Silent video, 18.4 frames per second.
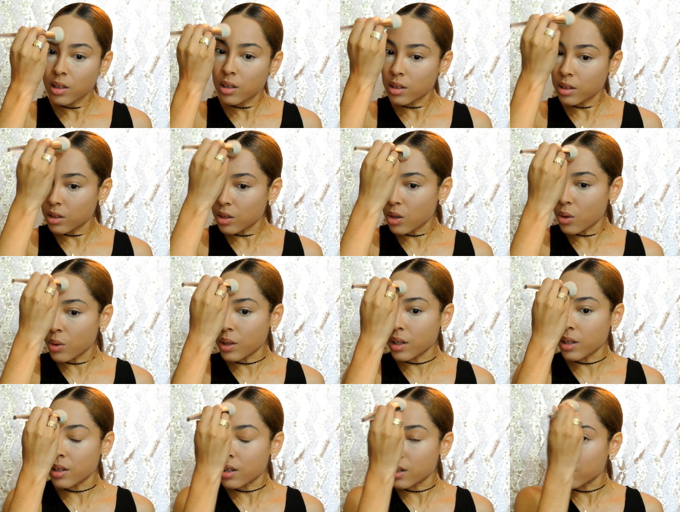I'm going
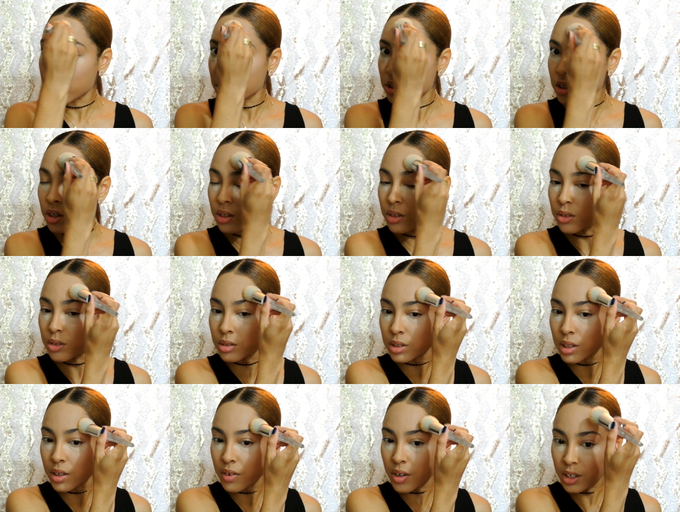in any general
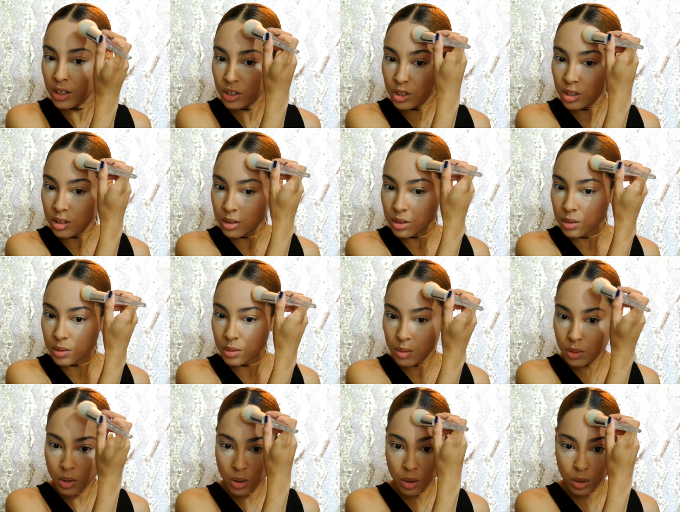direction
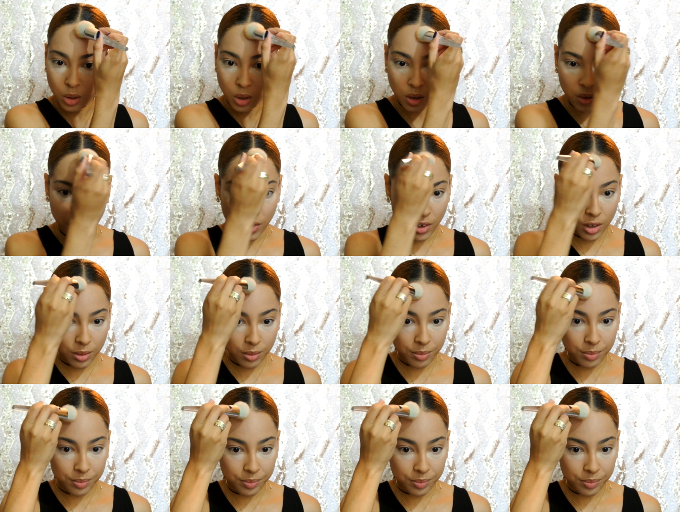all over.